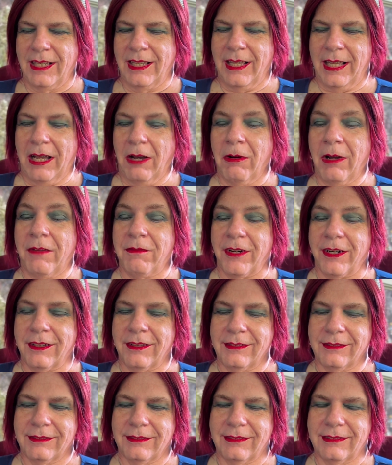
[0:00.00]
However,
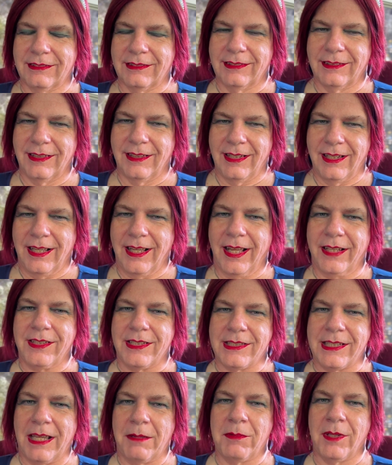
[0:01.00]
at the
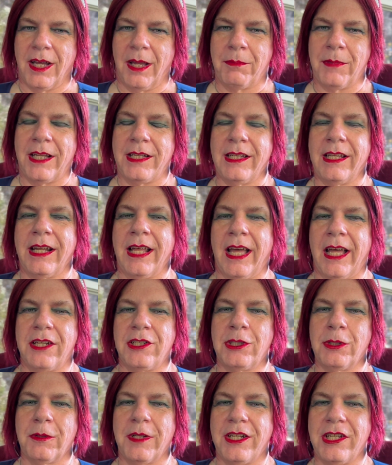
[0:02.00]
same time, they did add
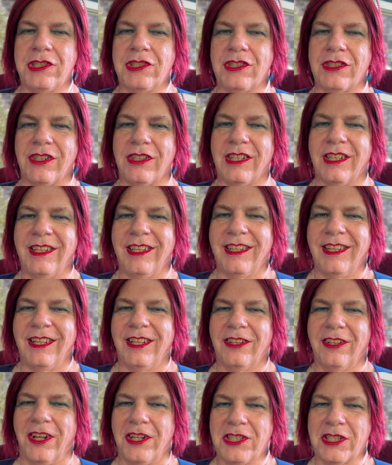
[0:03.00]
2 additional
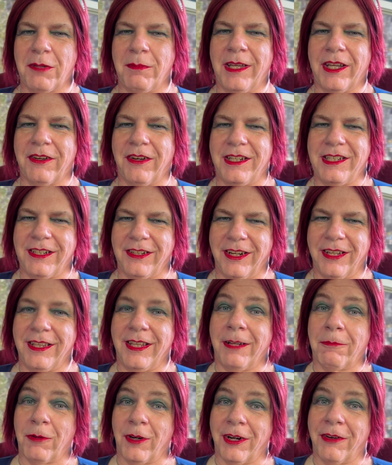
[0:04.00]
launch commit criteria
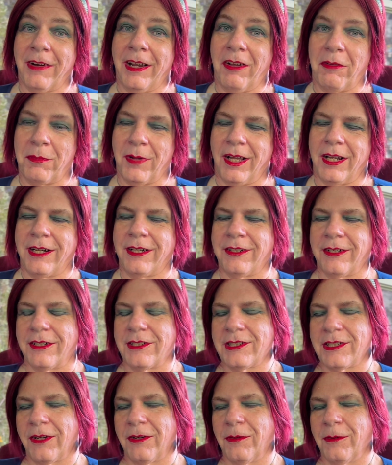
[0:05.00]
that were ground monitored,
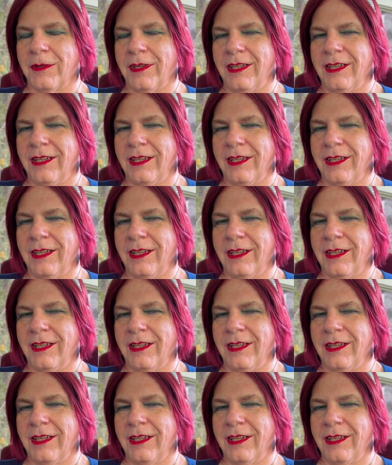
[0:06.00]
so